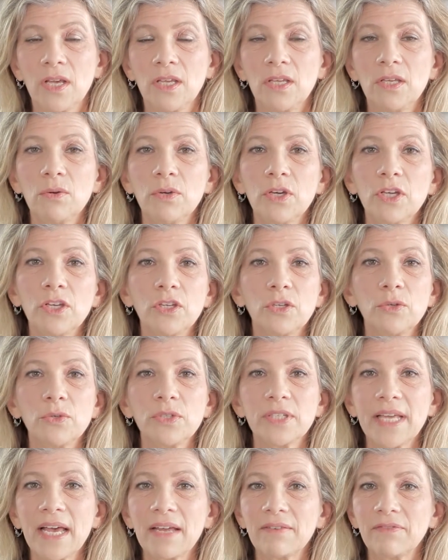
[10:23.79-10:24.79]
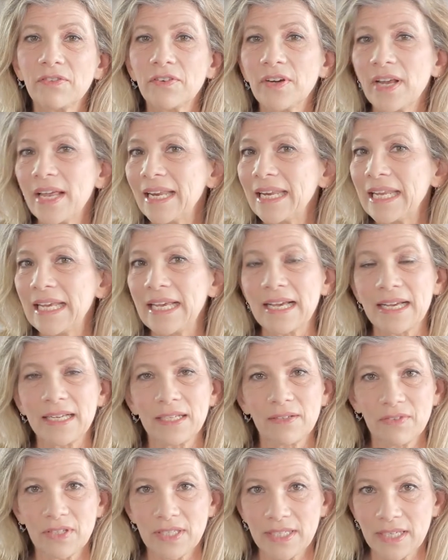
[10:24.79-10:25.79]
You can use that for any kind
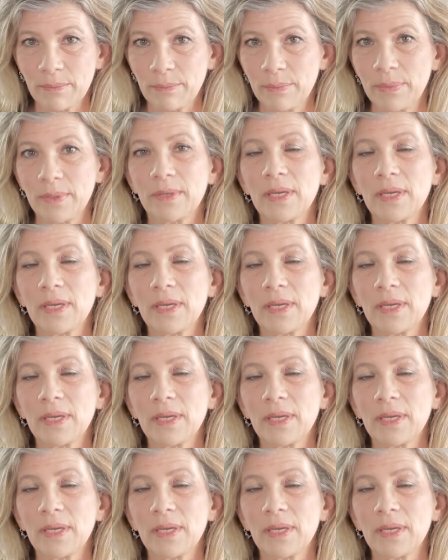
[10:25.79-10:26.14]
of a dip,